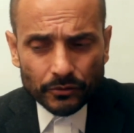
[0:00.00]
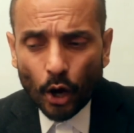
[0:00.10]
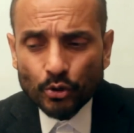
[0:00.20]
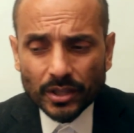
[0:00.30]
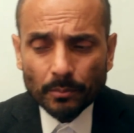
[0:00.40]

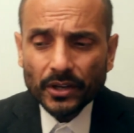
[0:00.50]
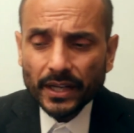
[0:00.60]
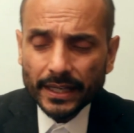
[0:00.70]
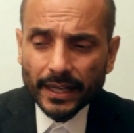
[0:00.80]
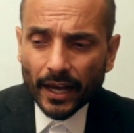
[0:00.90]

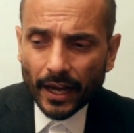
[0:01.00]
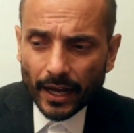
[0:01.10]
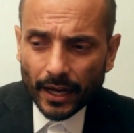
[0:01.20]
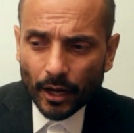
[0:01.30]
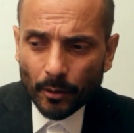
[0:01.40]
somebody
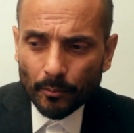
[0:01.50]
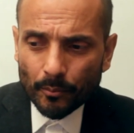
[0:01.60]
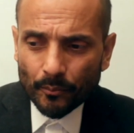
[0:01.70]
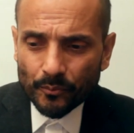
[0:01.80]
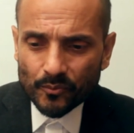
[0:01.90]

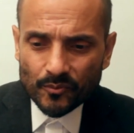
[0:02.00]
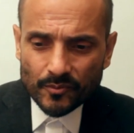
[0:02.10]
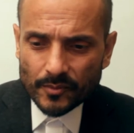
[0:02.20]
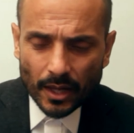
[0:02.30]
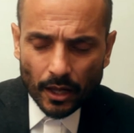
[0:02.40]
who
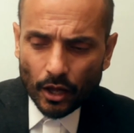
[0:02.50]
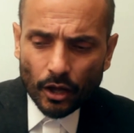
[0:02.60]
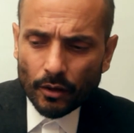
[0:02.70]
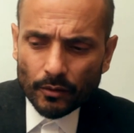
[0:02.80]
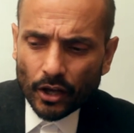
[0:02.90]

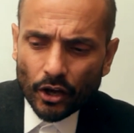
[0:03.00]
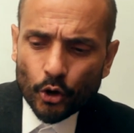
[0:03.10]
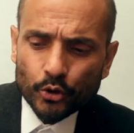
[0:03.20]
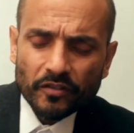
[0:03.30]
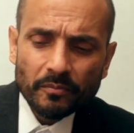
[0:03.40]

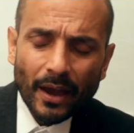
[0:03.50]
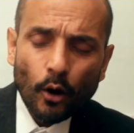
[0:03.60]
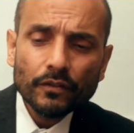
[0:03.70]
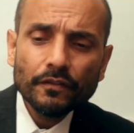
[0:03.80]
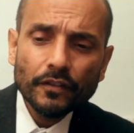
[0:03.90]

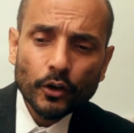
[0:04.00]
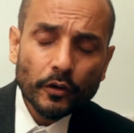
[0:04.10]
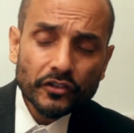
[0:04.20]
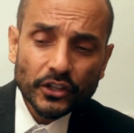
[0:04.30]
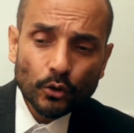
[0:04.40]

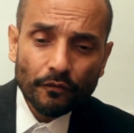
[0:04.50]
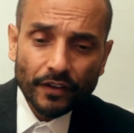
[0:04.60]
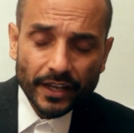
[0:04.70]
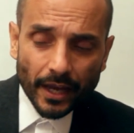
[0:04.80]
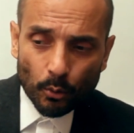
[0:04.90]
you've seen on
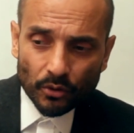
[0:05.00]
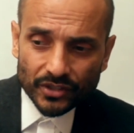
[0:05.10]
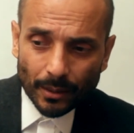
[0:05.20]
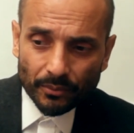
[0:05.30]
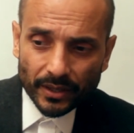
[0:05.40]
video or
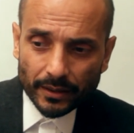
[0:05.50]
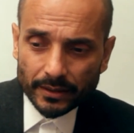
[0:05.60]
something.